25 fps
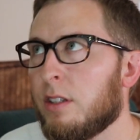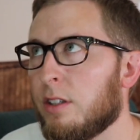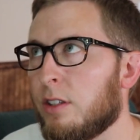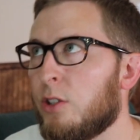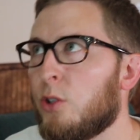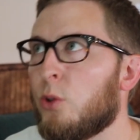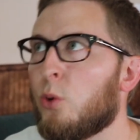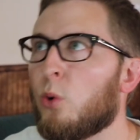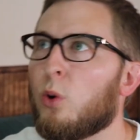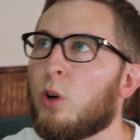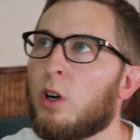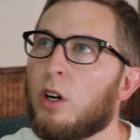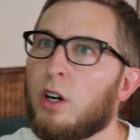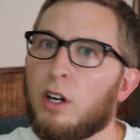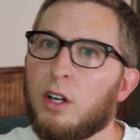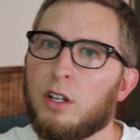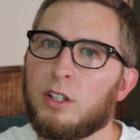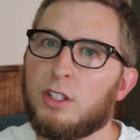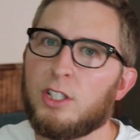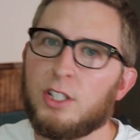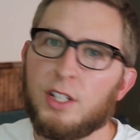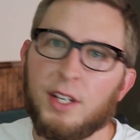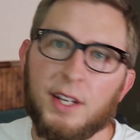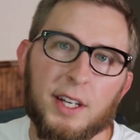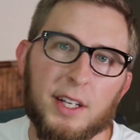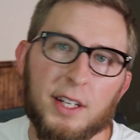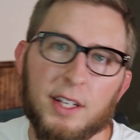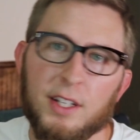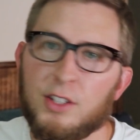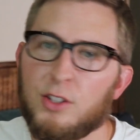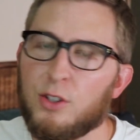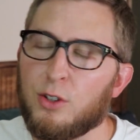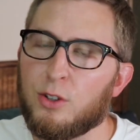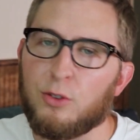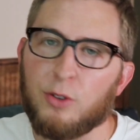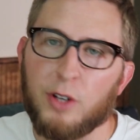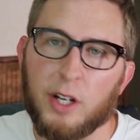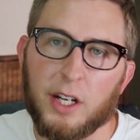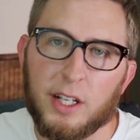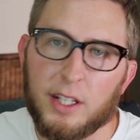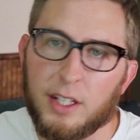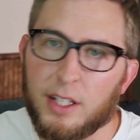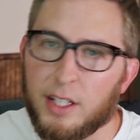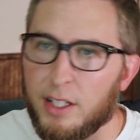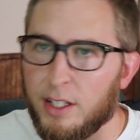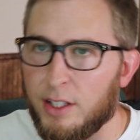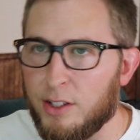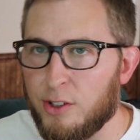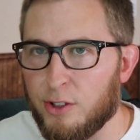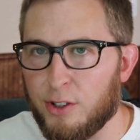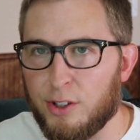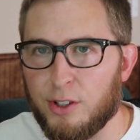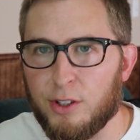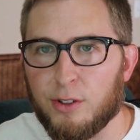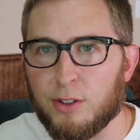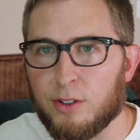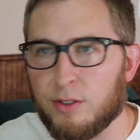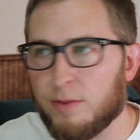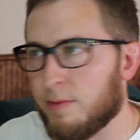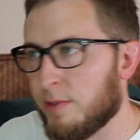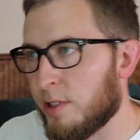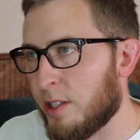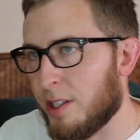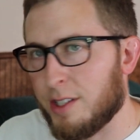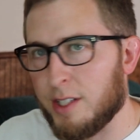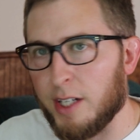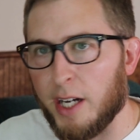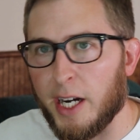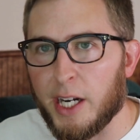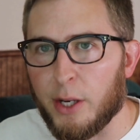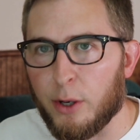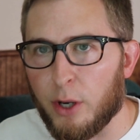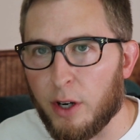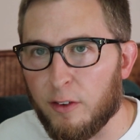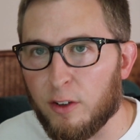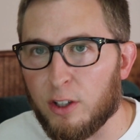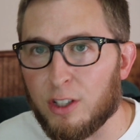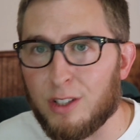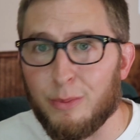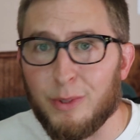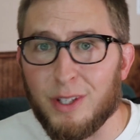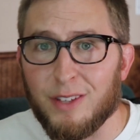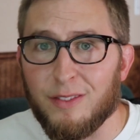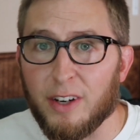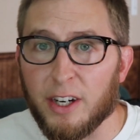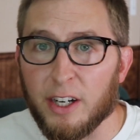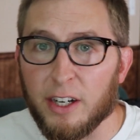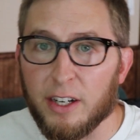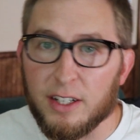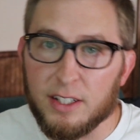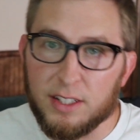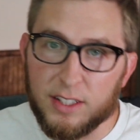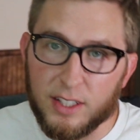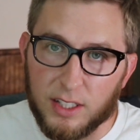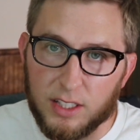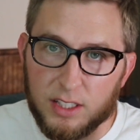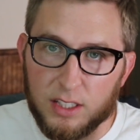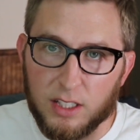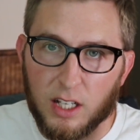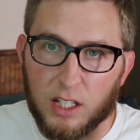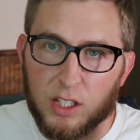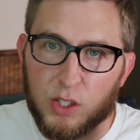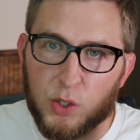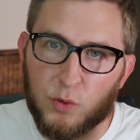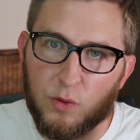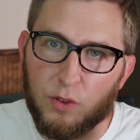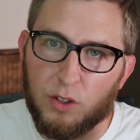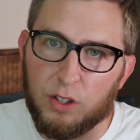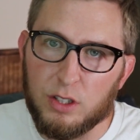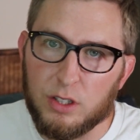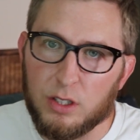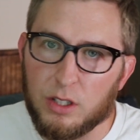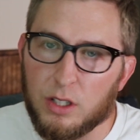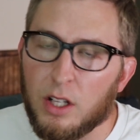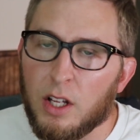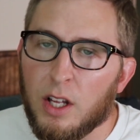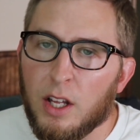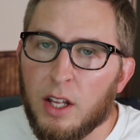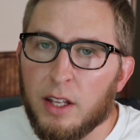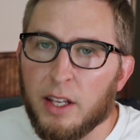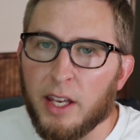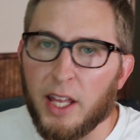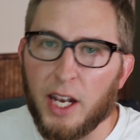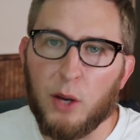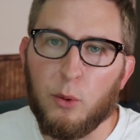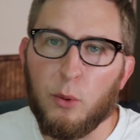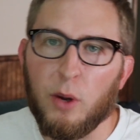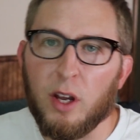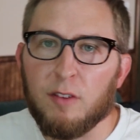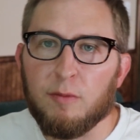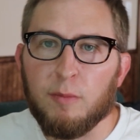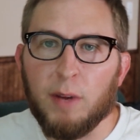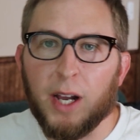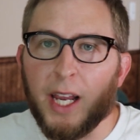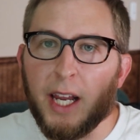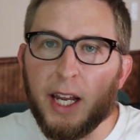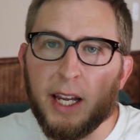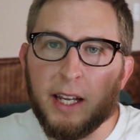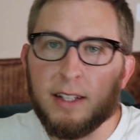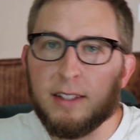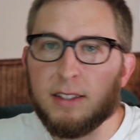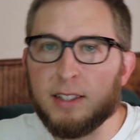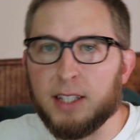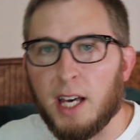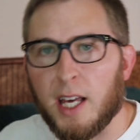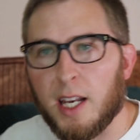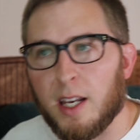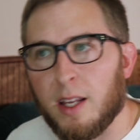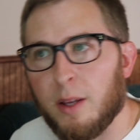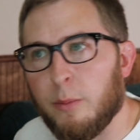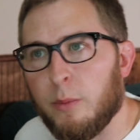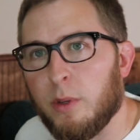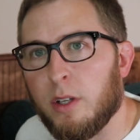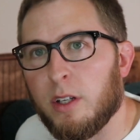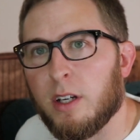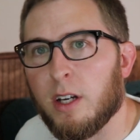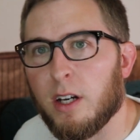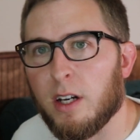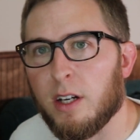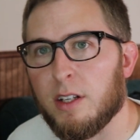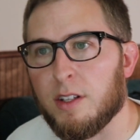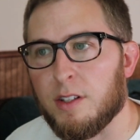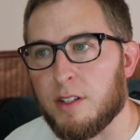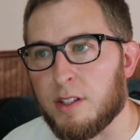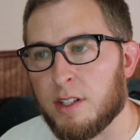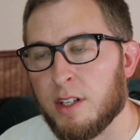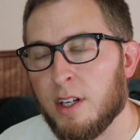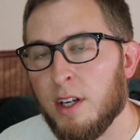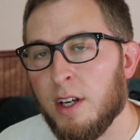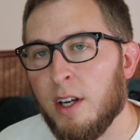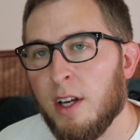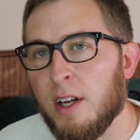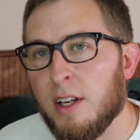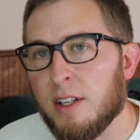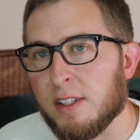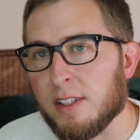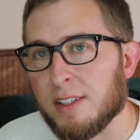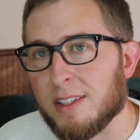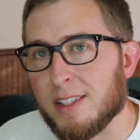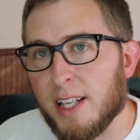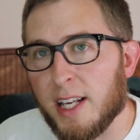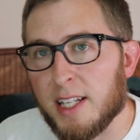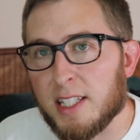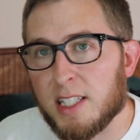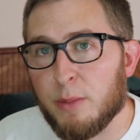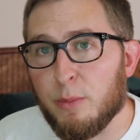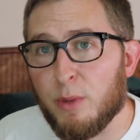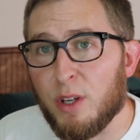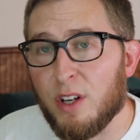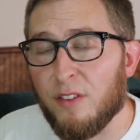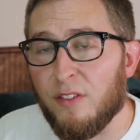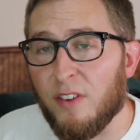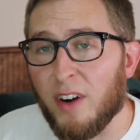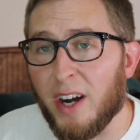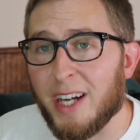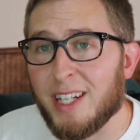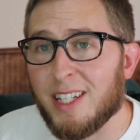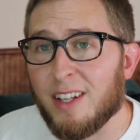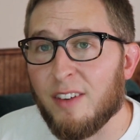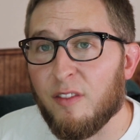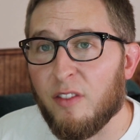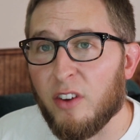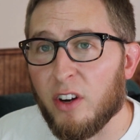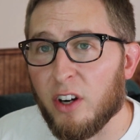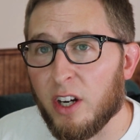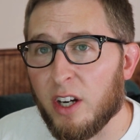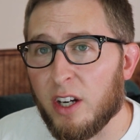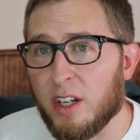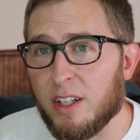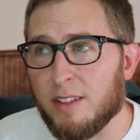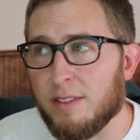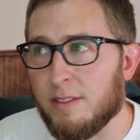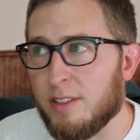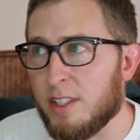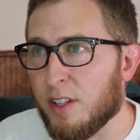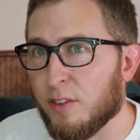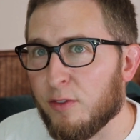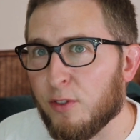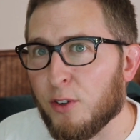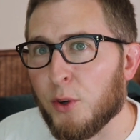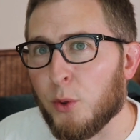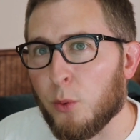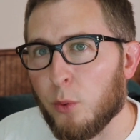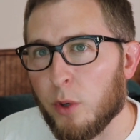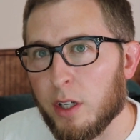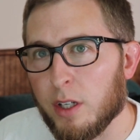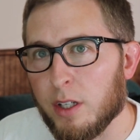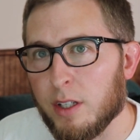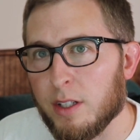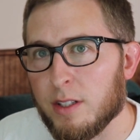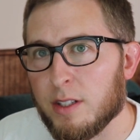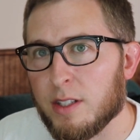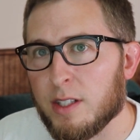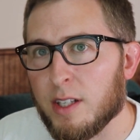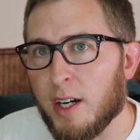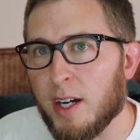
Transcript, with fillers: your kids or grandkids or your society or whatever to be very successful, and I wave my hands at it because success can be defined in very different ways.